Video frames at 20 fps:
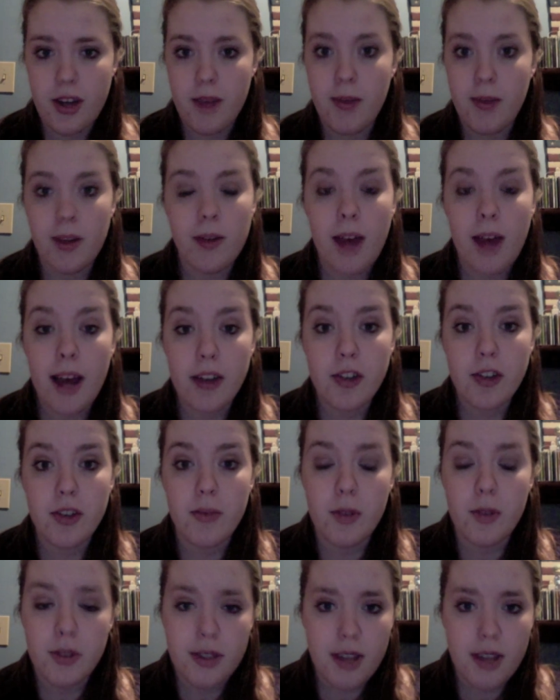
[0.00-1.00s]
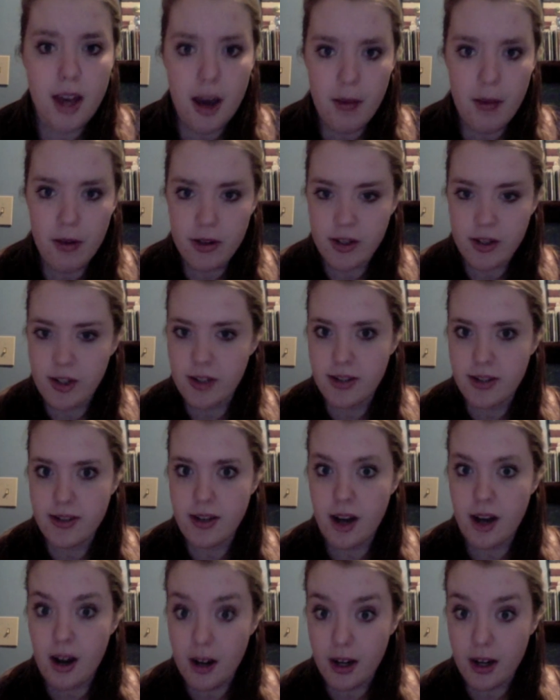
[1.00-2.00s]
I mean, actually most of the eye brushes
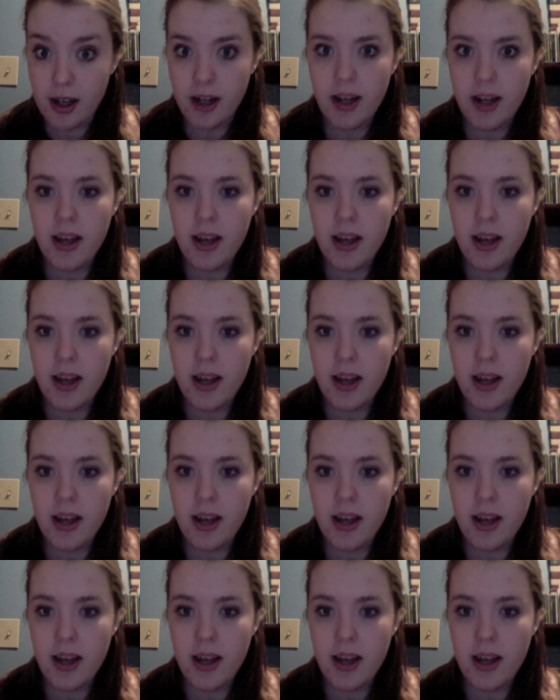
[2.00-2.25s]
are,